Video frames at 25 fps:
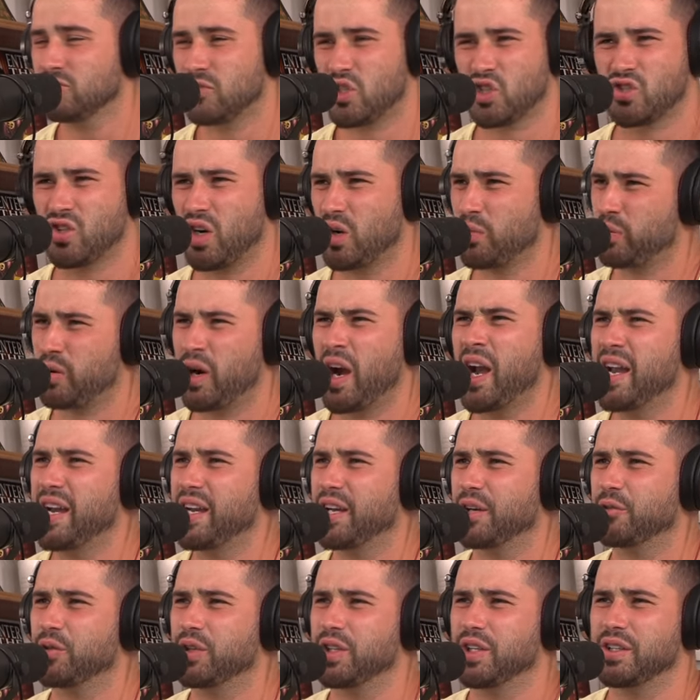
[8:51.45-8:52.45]
just start
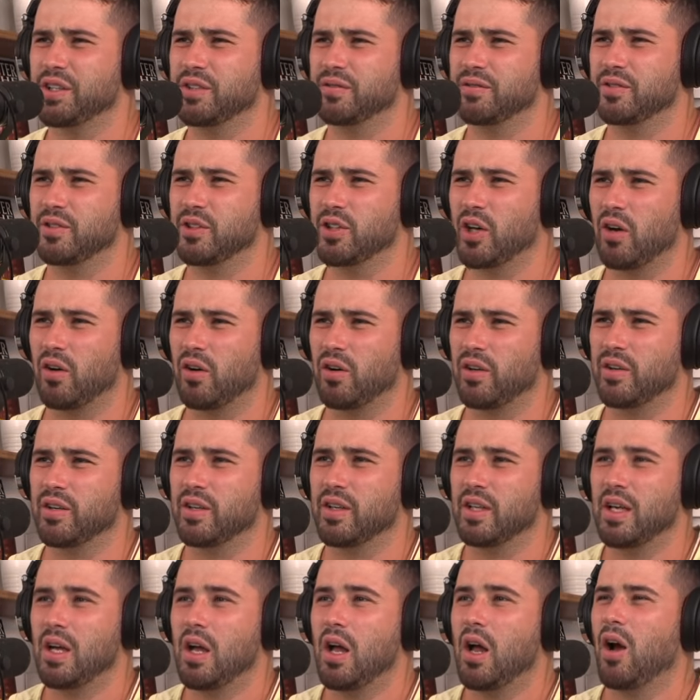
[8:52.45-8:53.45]
praying really hard.
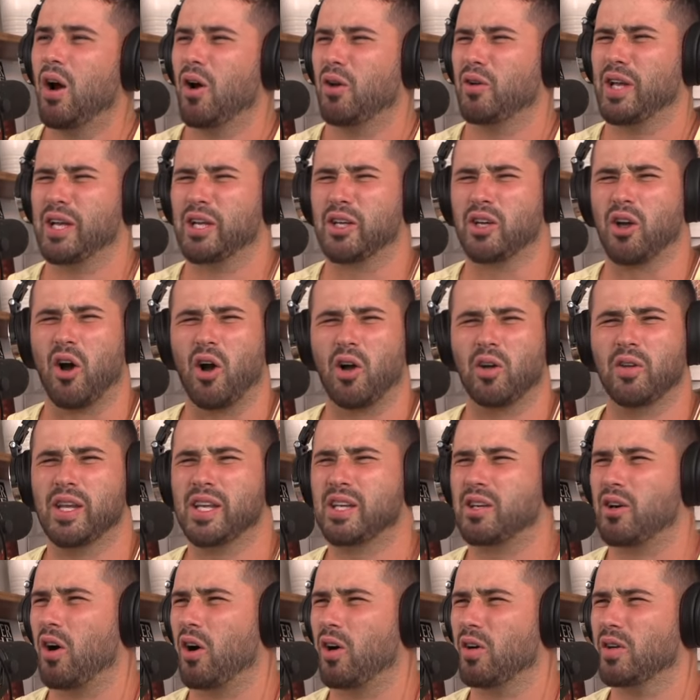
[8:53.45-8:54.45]
Well, or like a-
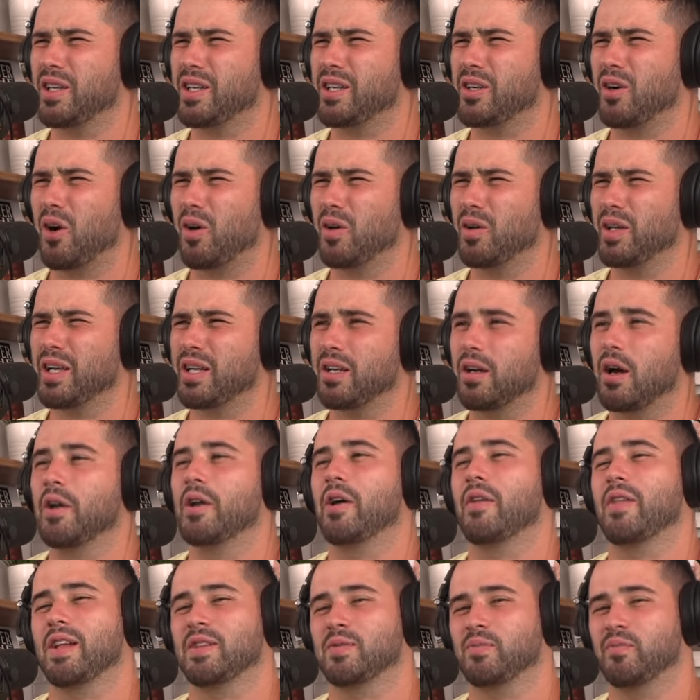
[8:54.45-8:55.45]
garlic, garlic, garlic. Oh
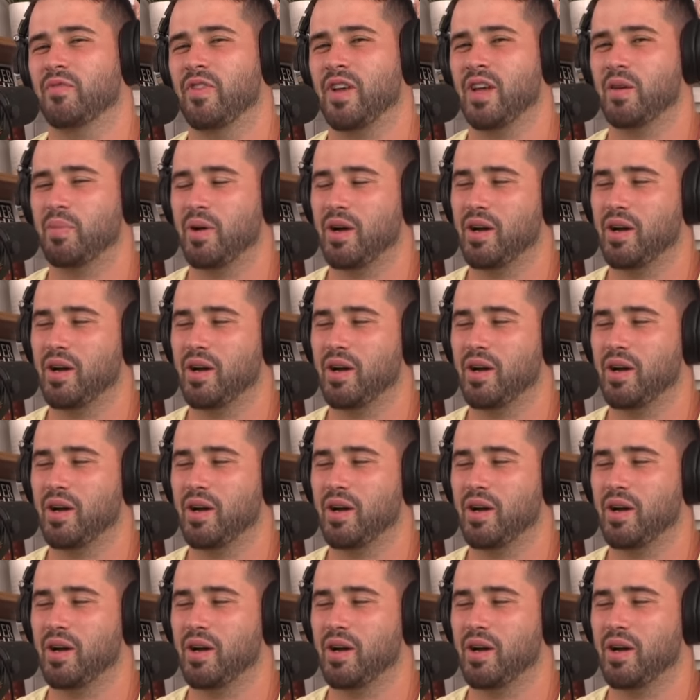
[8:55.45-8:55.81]
no, that's vampires. That's